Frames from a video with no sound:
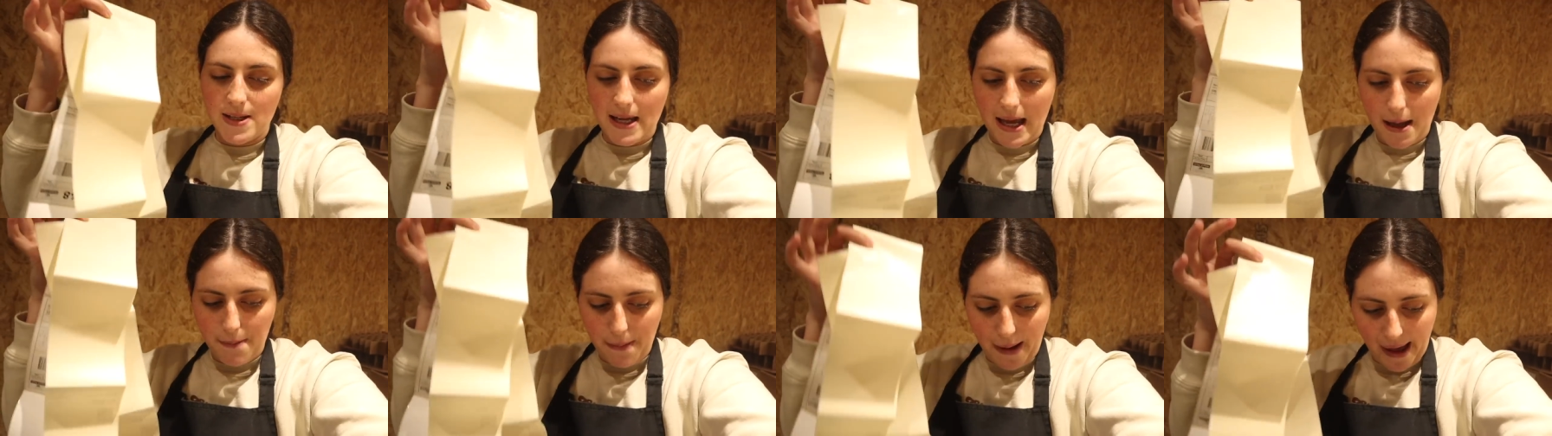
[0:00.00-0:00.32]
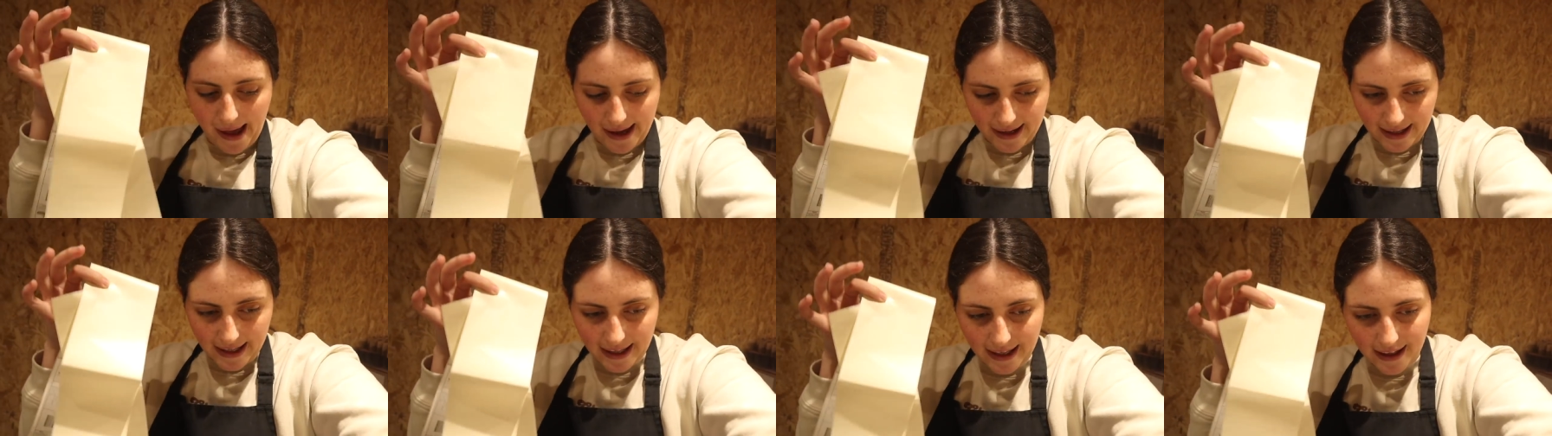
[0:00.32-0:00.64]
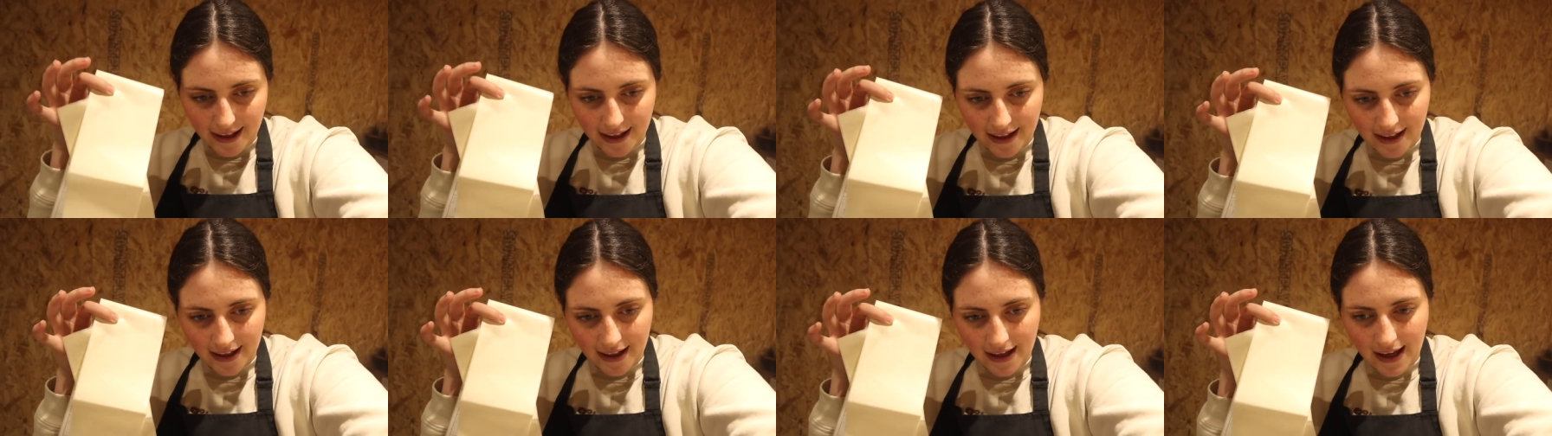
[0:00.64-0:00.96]
to get
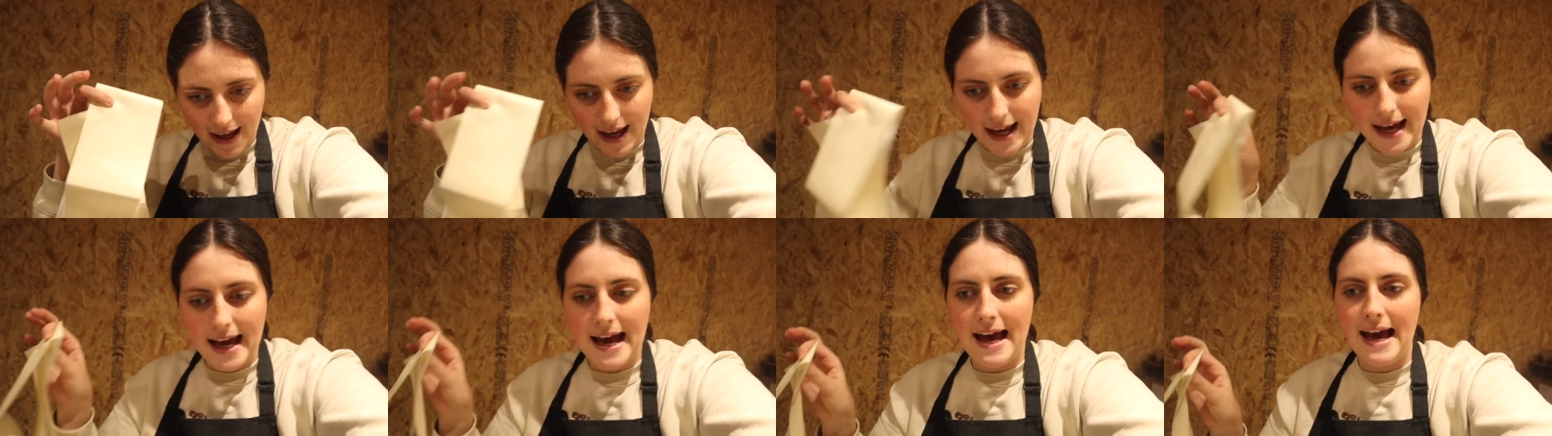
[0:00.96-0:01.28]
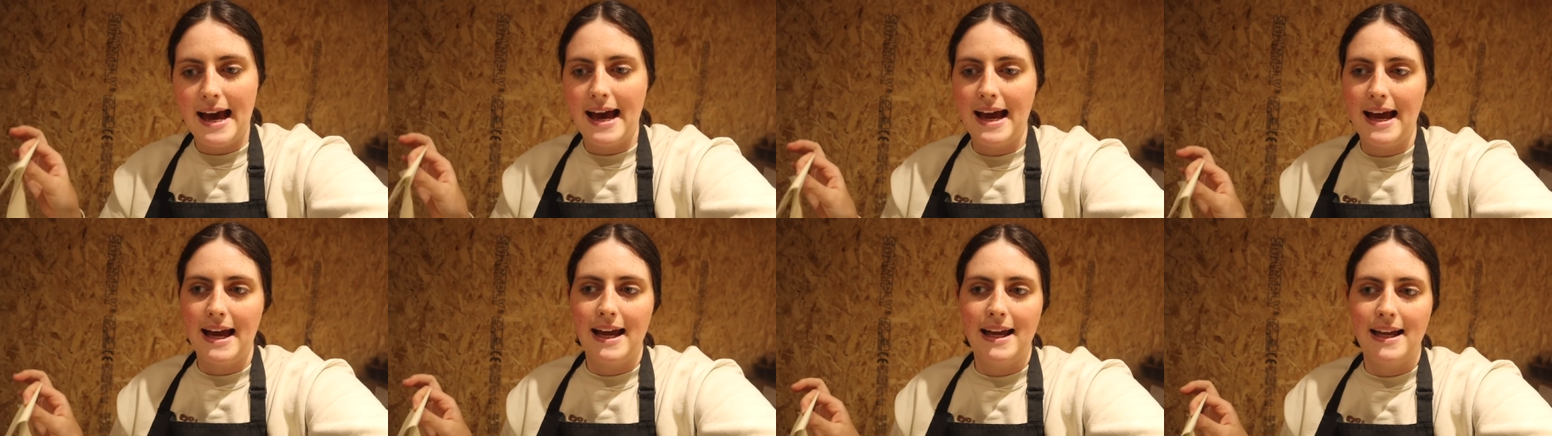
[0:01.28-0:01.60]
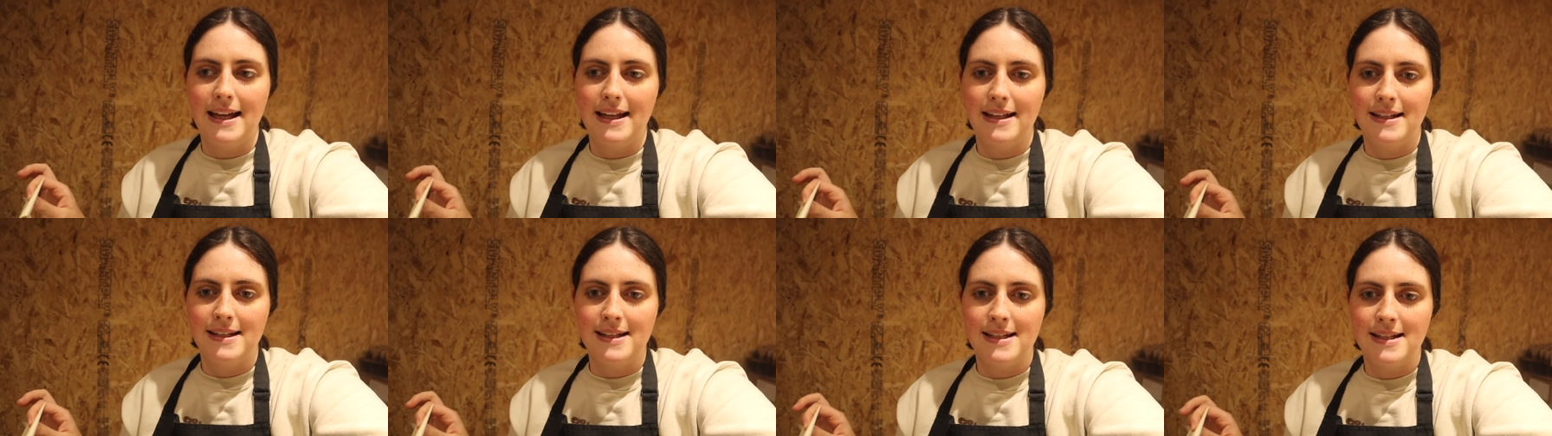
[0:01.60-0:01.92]
packing
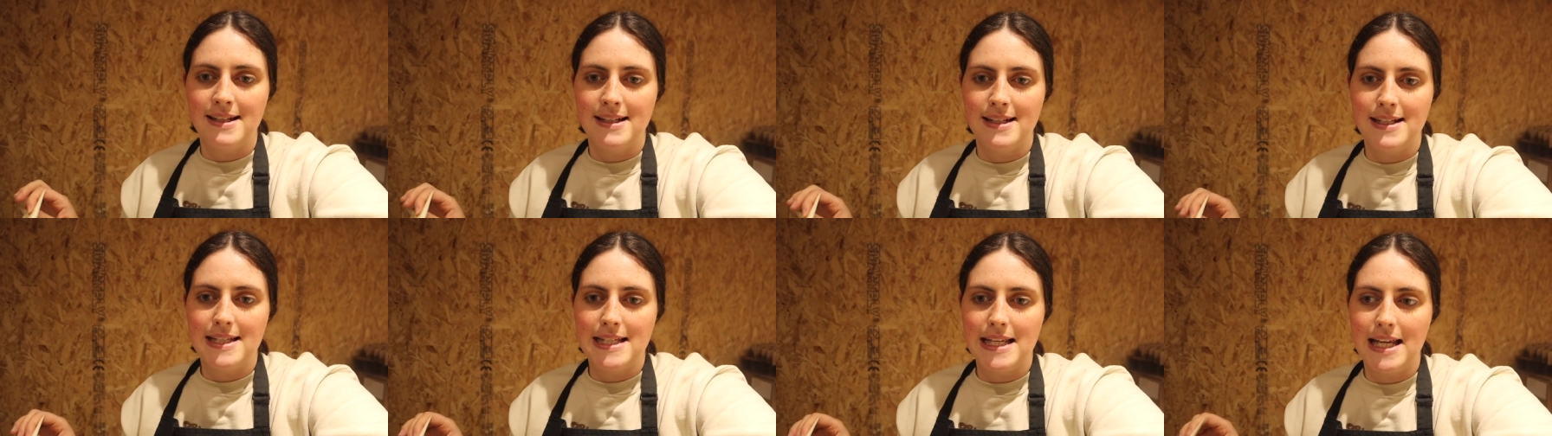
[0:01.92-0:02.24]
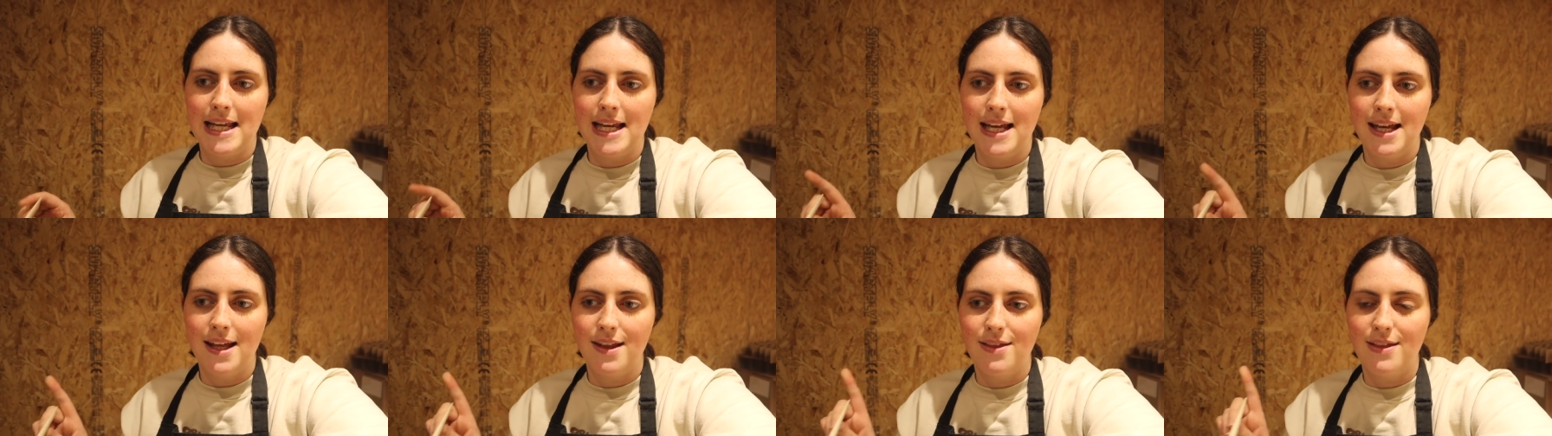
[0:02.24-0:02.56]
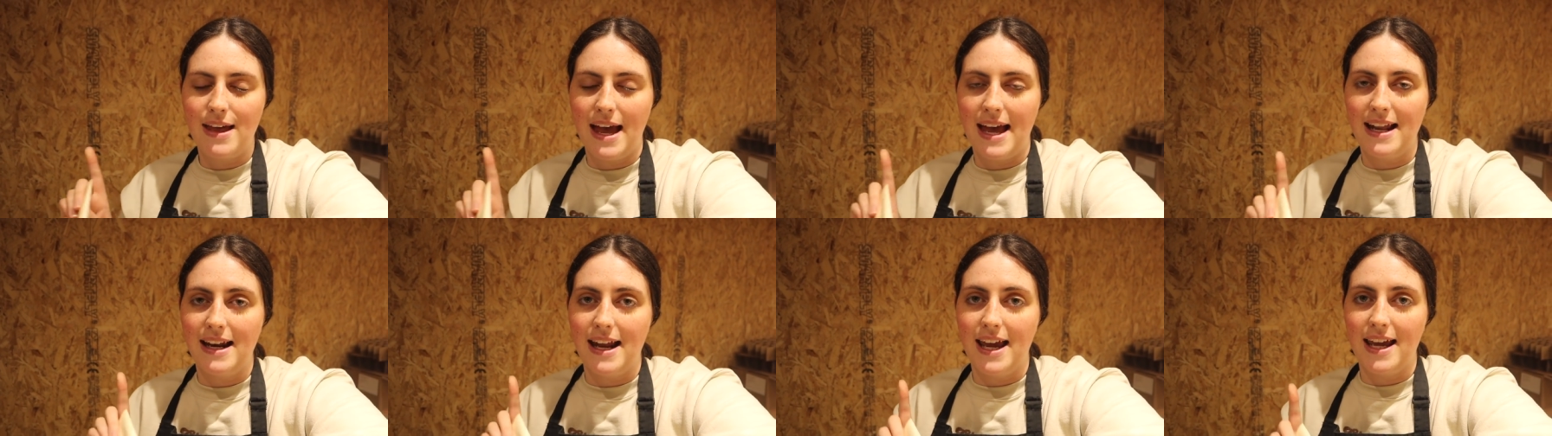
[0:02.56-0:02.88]
and
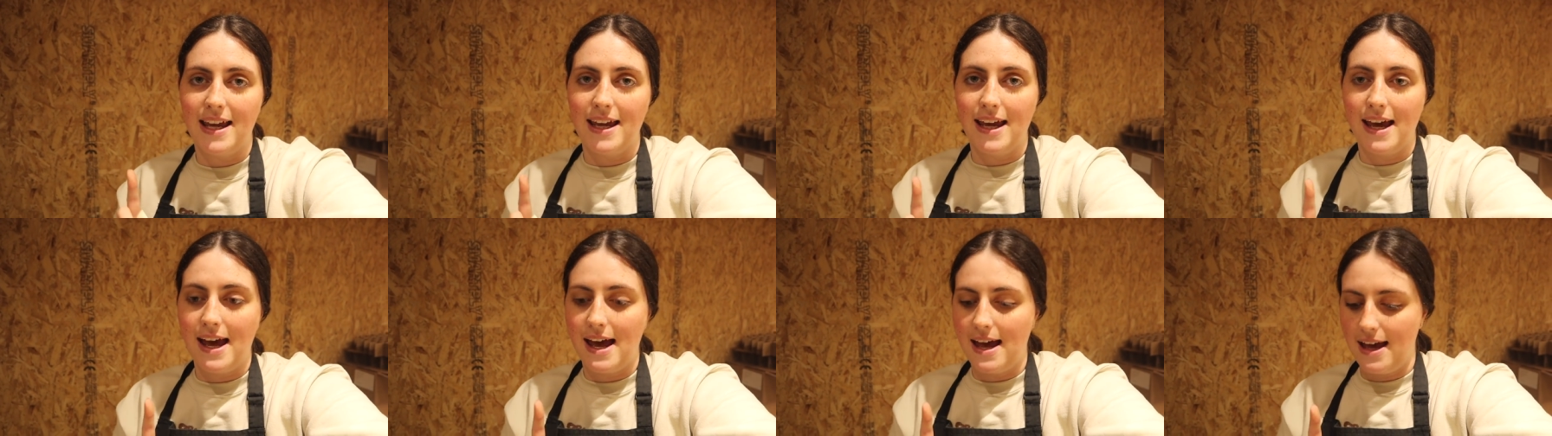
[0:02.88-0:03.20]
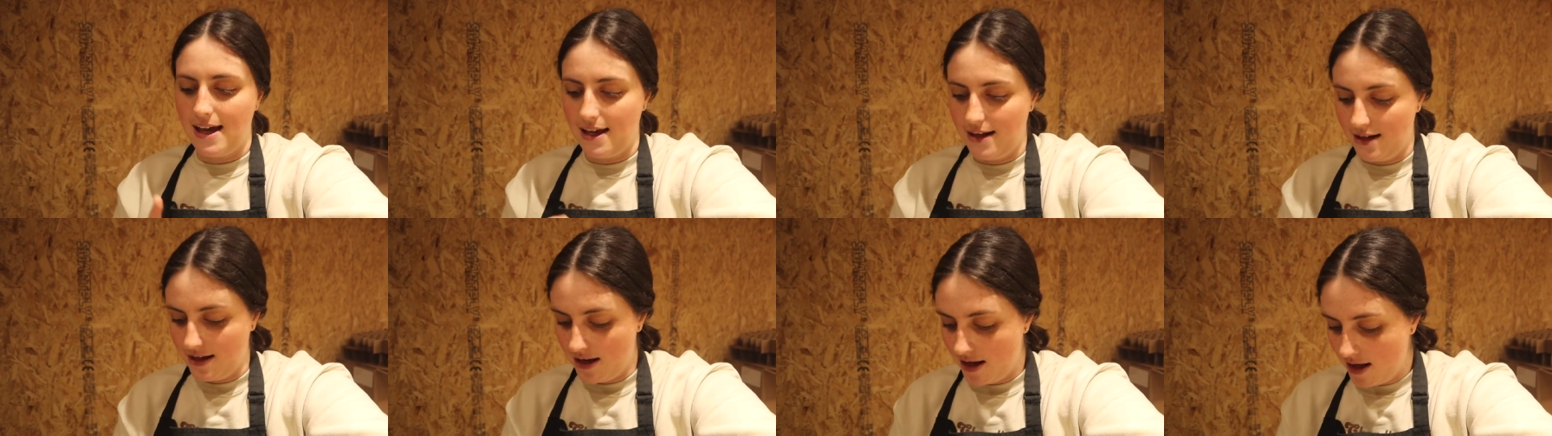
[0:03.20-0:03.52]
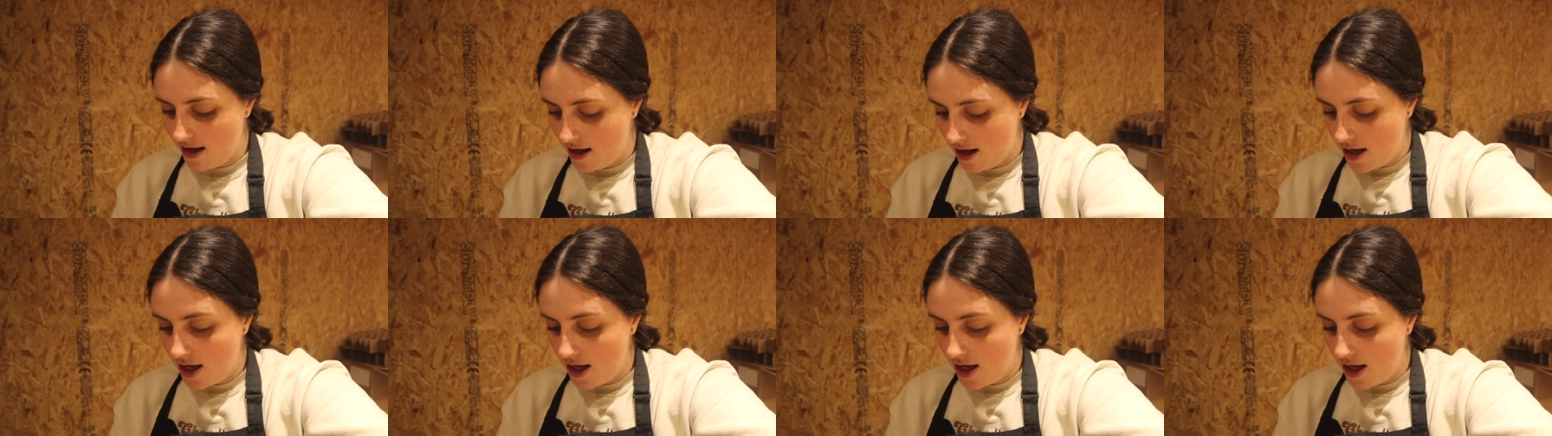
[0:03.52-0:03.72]
then I can